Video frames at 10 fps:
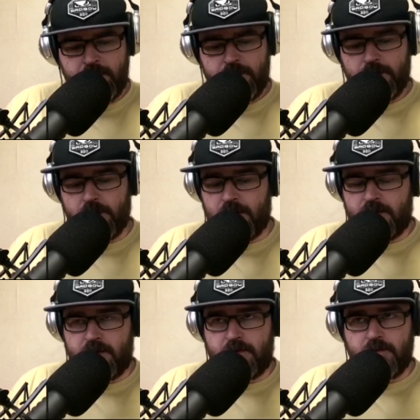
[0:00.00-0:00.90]
Yeah,
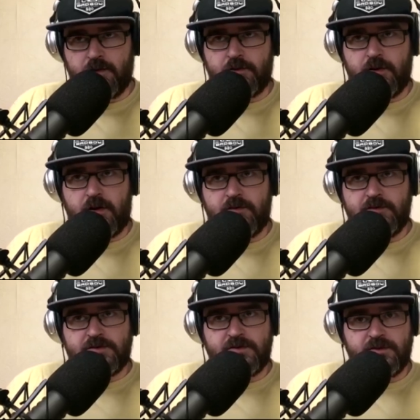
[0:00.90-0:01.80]
look, the
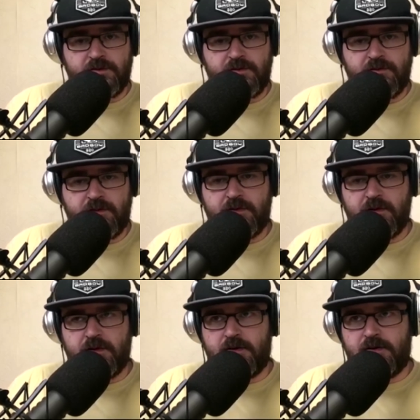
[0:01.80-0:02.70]
obvious
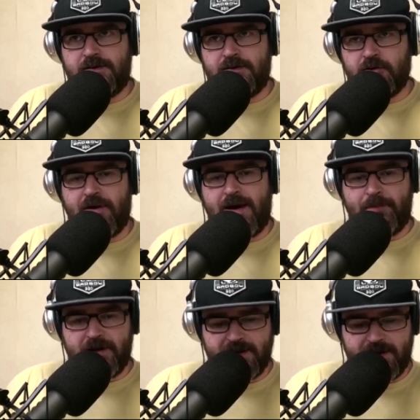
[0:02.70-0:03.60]
the
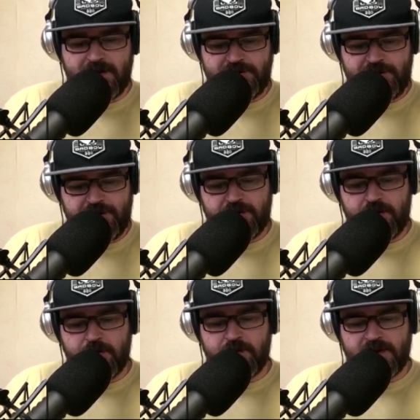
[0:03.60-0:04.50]
grappling edge here
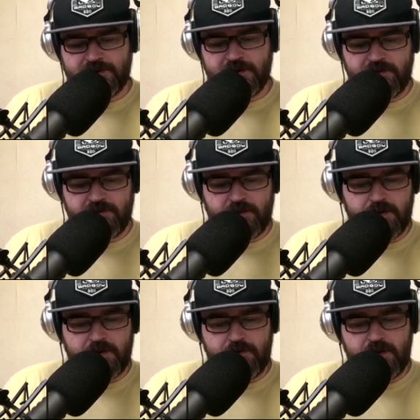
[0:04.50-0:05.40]
I would actually give
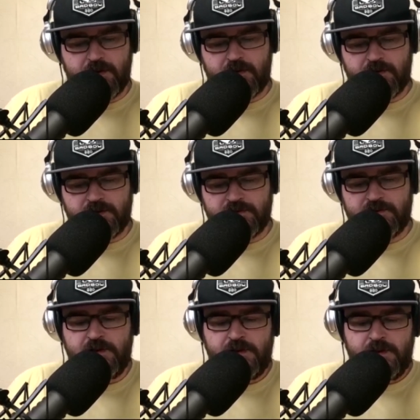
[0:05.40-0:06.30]
to Minor is
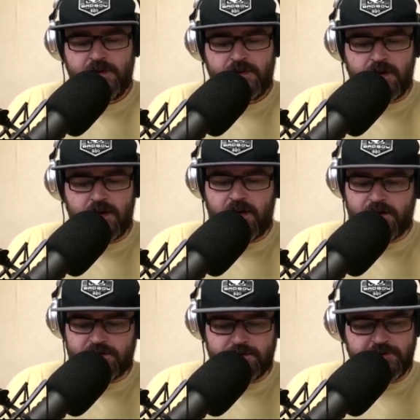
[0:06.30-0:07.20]
a lot
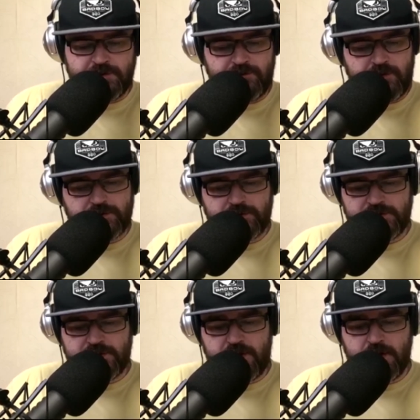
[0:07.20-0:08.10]
of submission
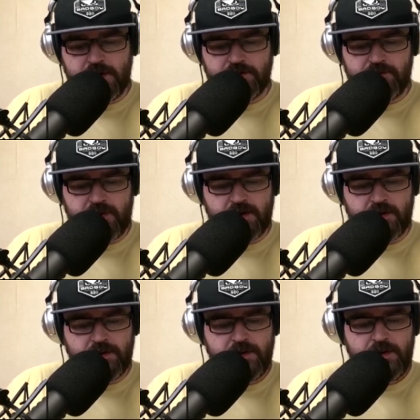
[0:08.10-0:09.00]
victories on his
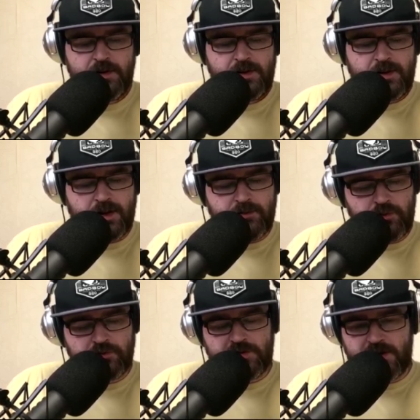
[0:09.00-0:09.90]
record. And
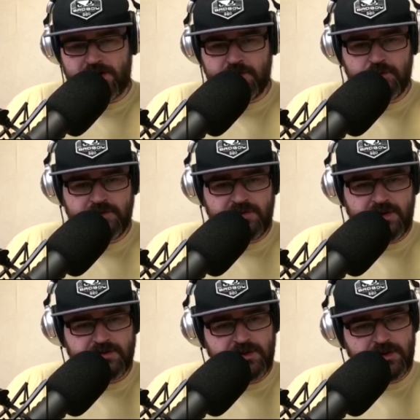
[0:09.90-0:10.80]
Rosa, as good as he
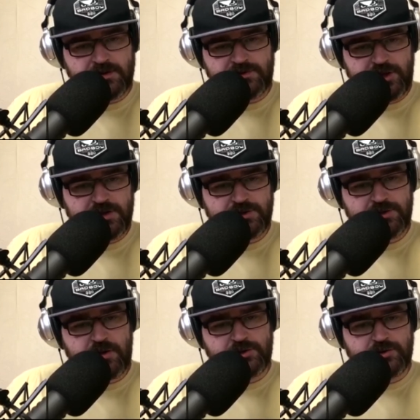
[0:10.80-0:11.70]
is in the exchange,
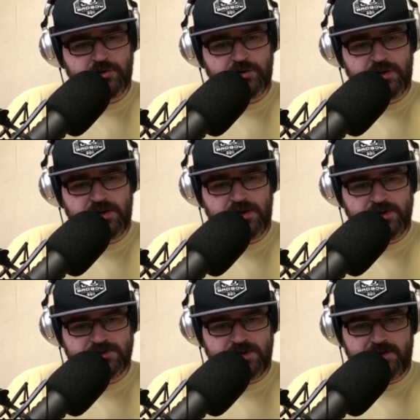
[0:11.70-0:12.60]
I just don't think he
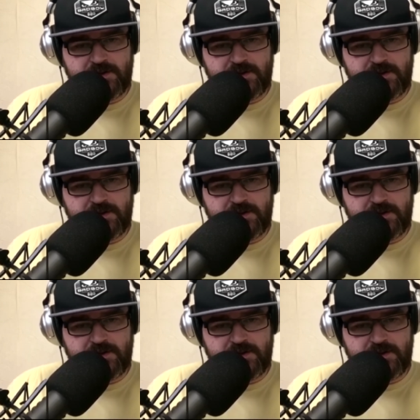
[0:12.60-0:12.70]
has that